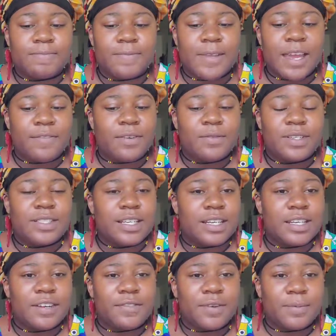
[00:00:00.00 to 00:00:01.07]
Everyone's at a
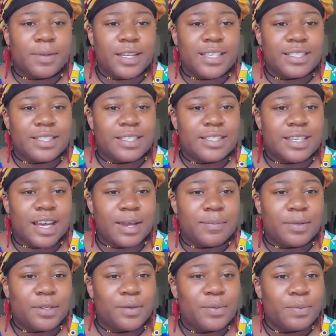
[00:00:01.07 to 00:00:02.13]
different place in the
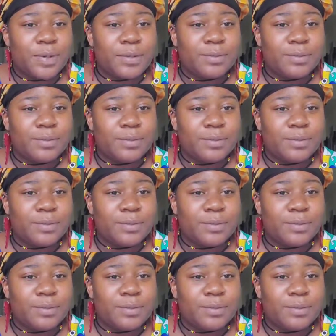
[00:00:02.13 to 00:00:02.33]
time loop.